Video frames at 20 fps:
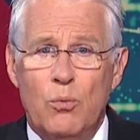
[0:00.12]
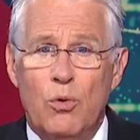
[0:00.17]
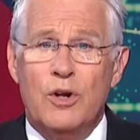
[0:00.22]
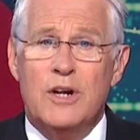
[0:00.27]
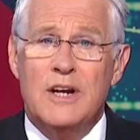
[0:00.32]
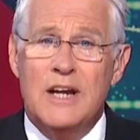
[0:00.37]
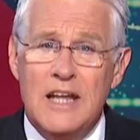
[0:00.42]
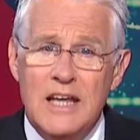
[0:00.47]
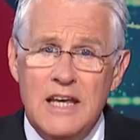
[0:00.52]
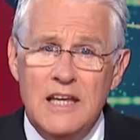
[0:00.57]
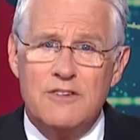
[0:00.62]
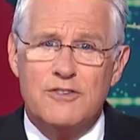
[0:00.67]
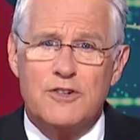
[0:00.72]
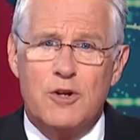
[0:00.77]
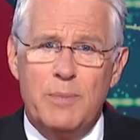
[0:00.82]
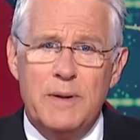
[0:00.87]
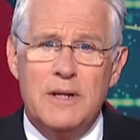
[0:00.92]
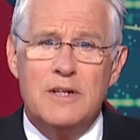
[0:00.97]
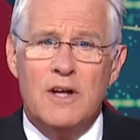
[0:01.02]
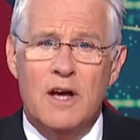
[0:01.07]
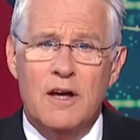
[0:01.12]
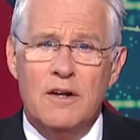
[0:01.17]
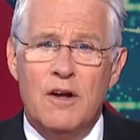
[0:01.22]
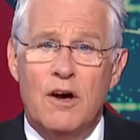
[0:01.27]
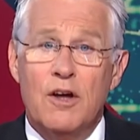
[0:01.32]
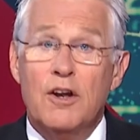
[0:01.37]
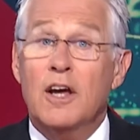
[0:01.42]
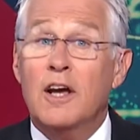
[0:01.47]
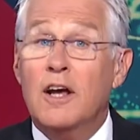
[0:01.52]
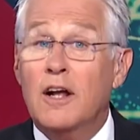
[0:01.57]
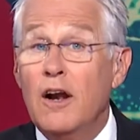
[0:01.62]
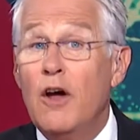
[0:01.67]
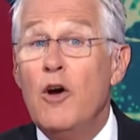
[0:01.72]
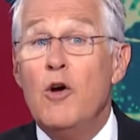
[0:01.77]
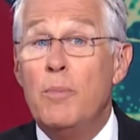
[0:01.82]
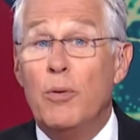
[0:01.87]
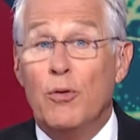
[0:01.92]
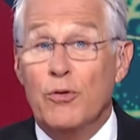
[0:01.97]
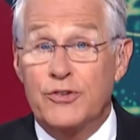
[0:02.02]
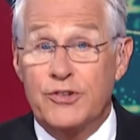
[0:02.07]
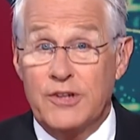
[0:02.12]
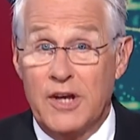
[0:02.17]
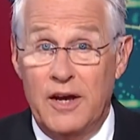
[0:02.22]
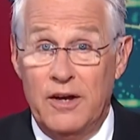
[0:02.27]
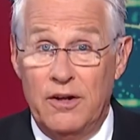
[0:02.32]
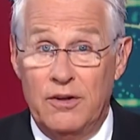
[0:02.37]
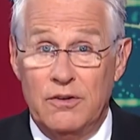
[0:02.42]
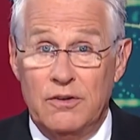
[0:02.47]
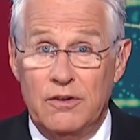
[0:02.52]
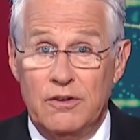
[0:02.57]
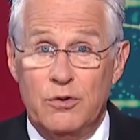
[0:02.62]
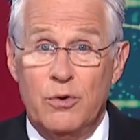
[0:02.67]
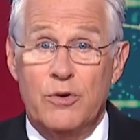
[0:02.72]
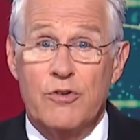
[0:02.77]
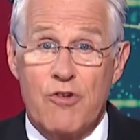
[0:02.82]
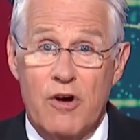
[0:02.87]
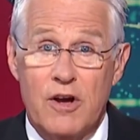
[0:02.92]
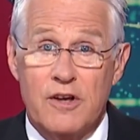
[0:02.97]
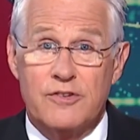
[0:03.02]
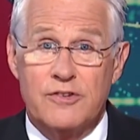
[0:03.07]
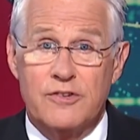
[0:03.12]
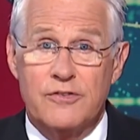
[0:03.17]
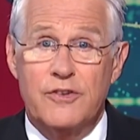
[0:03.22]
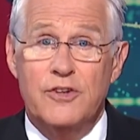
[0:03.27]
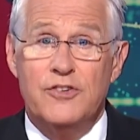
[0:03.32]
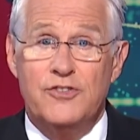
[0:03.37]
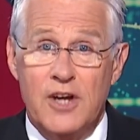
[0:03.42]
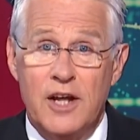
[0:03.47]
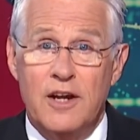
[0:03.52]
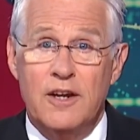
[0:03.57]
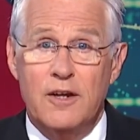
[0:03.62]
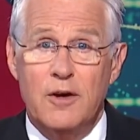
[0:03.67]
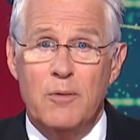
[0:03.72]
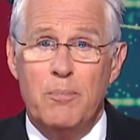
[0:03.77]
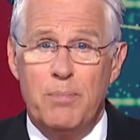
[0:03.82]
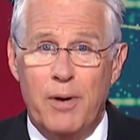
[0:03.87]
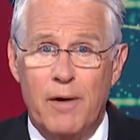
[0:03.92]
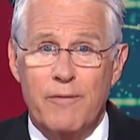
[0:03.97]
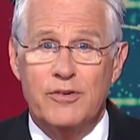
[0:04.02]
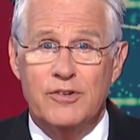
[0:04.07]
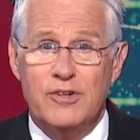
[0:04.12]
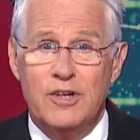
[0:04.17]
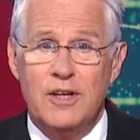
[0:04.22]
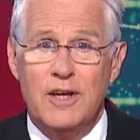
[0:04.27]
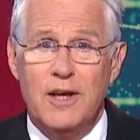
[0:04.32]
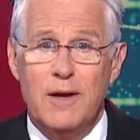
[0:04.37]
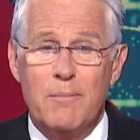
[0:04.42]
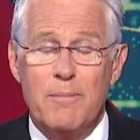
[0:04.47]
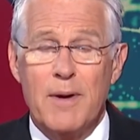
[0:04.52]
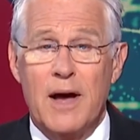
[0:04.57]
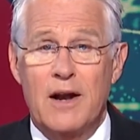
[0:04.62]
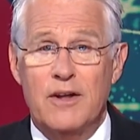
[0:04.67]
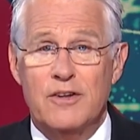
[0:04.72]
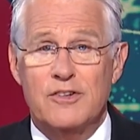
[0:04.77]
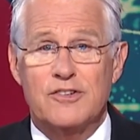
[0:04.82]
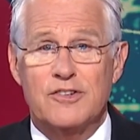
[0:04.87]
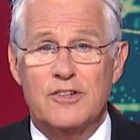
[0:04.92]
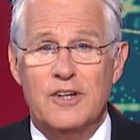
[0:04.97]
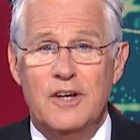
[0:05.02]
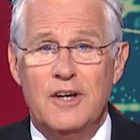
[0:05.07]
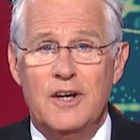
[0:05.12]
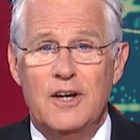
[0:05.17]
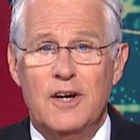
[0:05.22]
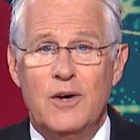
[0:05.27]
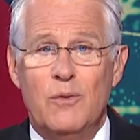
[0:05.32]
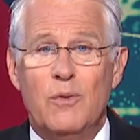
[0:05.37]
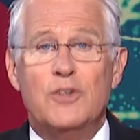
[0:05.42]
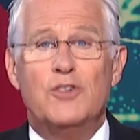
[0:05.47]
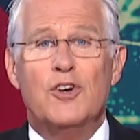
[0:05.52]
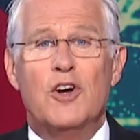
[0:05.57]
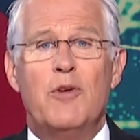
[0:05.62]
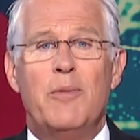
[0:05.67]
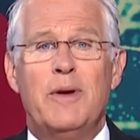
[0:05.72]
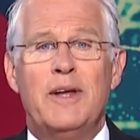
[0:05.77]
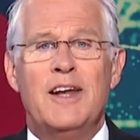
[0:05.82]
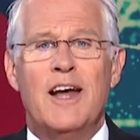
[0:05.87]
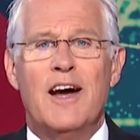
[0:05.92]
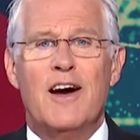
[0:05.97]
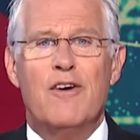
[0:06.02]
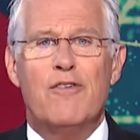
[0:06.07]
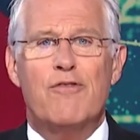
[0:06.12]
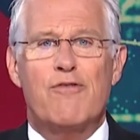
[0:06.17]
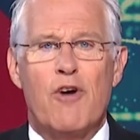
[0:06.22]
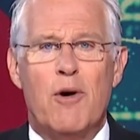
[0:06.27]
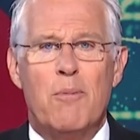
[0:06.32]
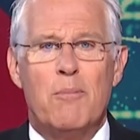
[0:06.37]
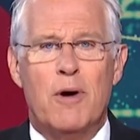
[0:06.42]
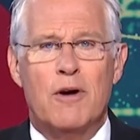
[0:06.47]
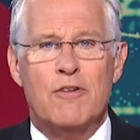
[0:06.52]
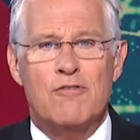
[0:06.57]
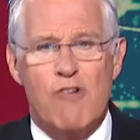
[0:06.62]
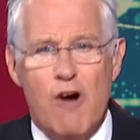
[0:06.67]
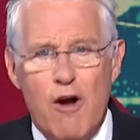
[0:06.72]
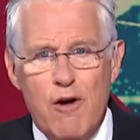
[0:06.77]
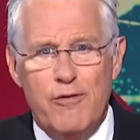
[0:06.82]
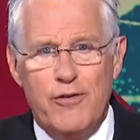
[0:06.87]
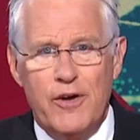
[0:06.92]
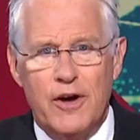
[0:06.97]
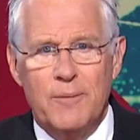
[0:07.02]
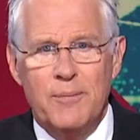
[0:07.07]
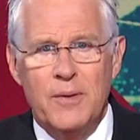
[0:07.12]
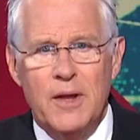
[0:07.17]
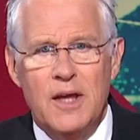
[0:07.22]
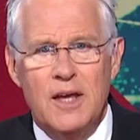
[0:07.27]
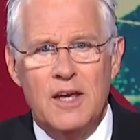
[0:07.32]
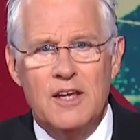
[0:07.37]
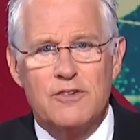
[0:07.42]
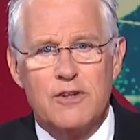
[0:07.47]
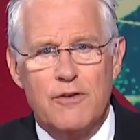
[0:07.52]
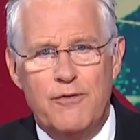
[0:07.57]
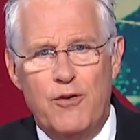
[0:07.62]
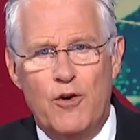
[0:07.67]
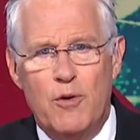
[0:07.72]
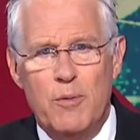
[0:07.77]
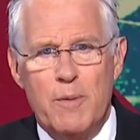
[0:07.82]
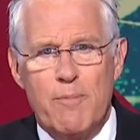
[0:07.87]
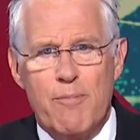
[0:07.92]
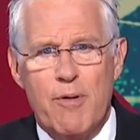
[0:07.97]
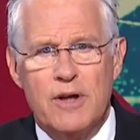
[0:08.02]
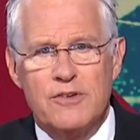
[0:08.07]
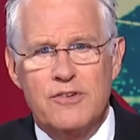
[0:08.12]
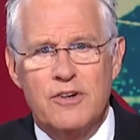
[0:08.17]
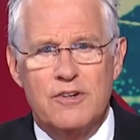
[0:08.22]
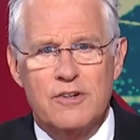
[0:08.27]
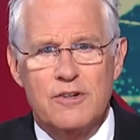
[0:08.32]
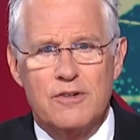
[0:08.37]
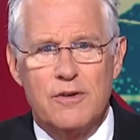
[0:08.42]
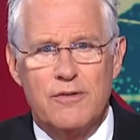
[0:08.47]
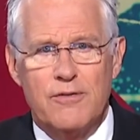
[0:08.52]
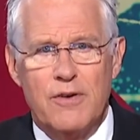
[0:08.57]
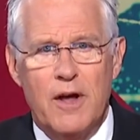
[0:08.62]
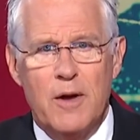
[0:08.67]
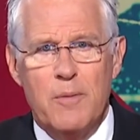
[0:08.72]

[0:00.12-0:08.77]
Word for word: what needs to be done on a global scale to address the gender poverty imbalance. Well, joining me now from Monrovia is the former president of